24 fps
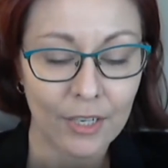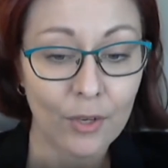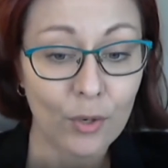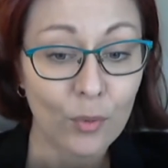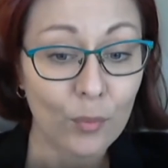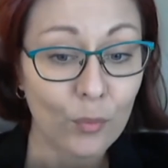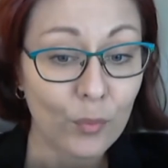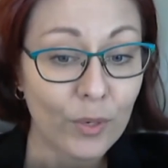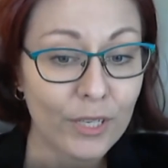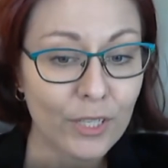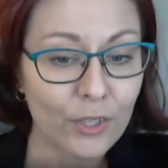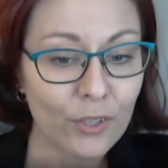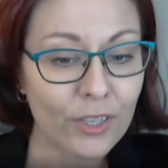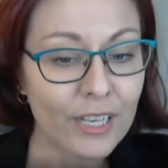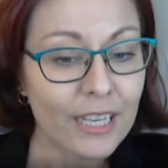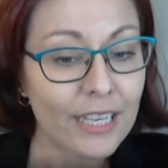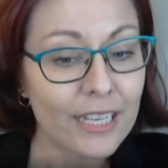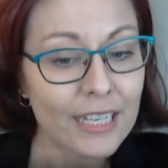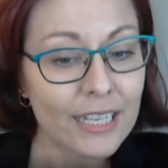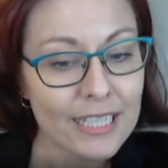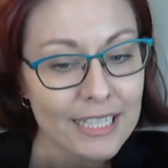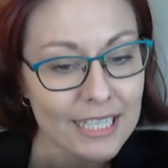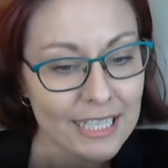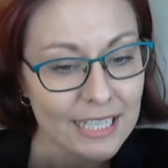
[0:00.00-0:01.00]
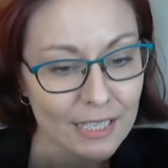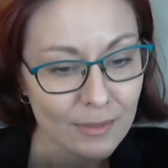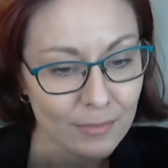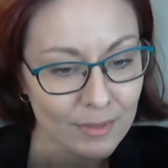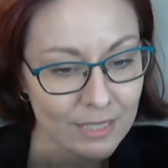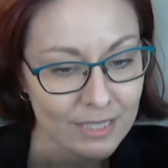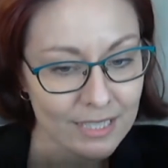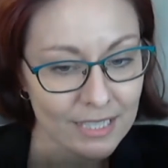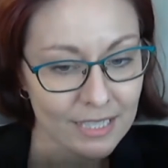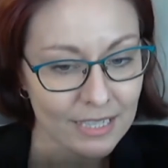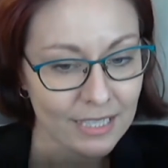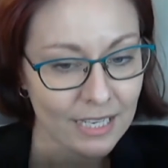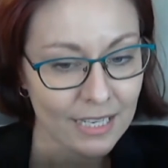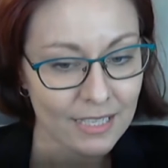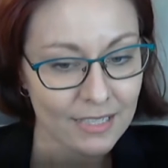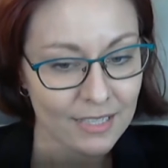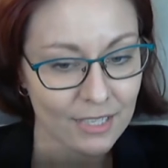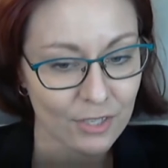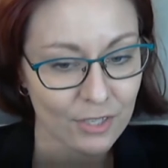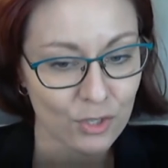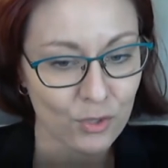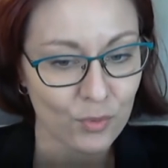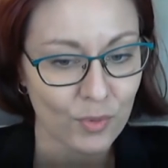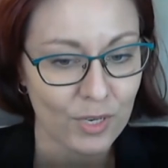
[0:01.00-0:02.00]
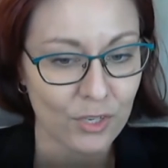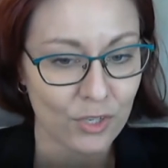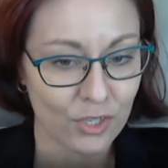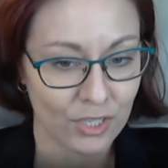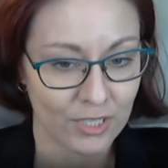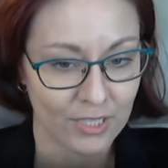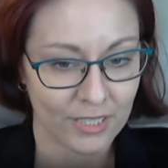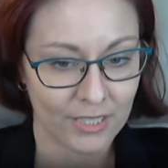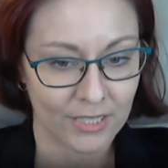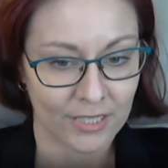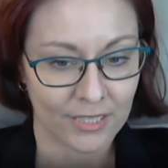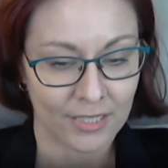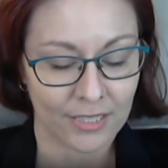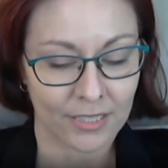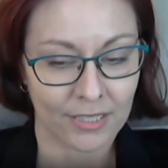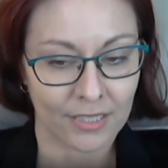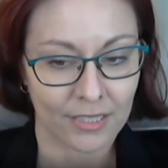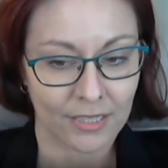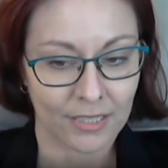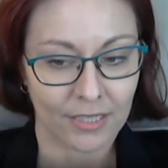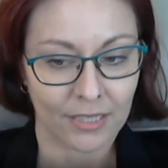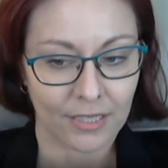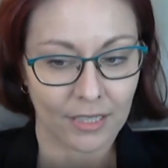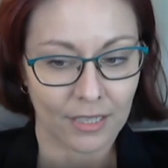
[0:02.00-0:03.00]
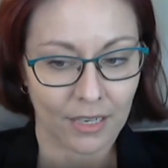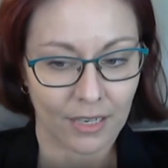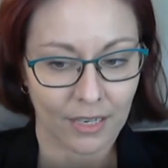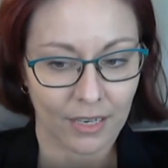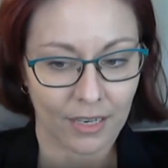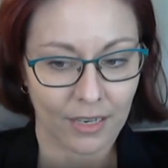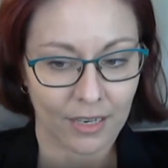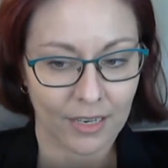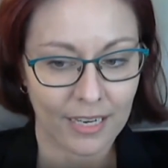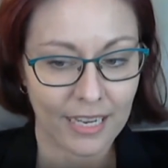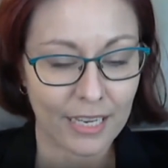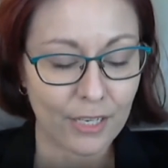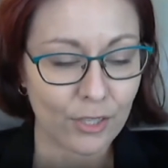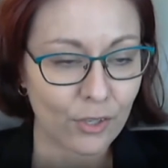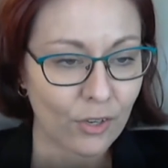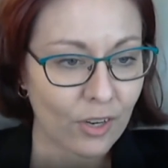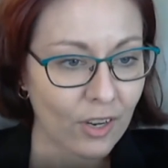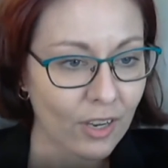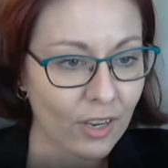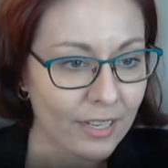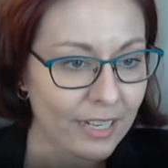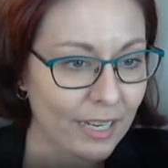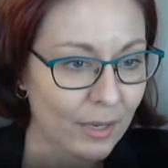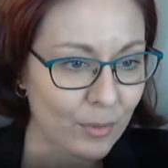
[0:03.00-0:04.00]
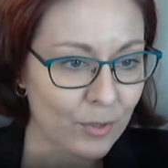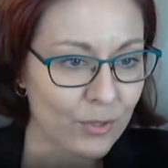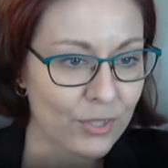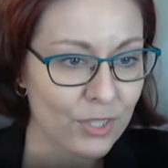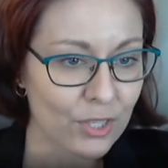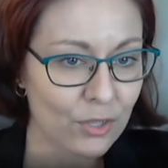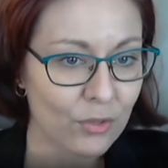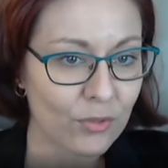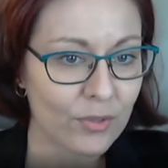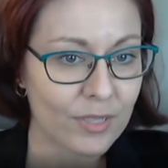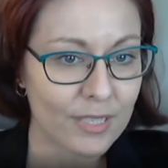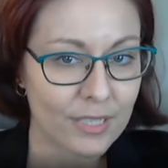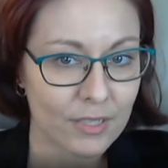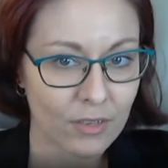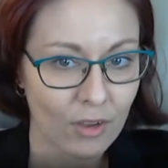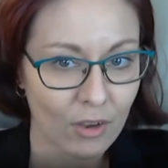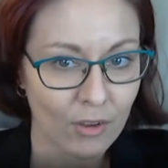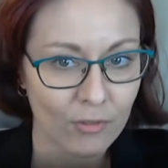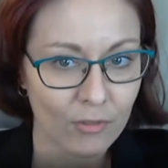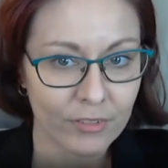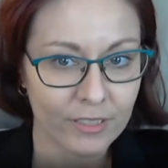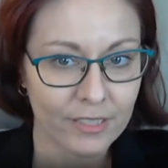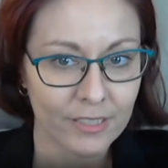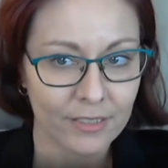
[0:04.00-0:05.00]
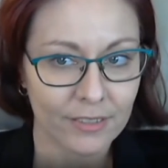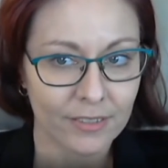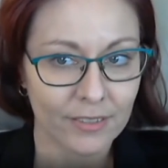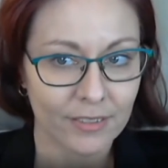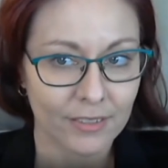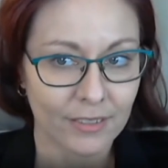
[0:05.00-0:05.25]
when you're in a team that's in that situation and you're unable to resolve it,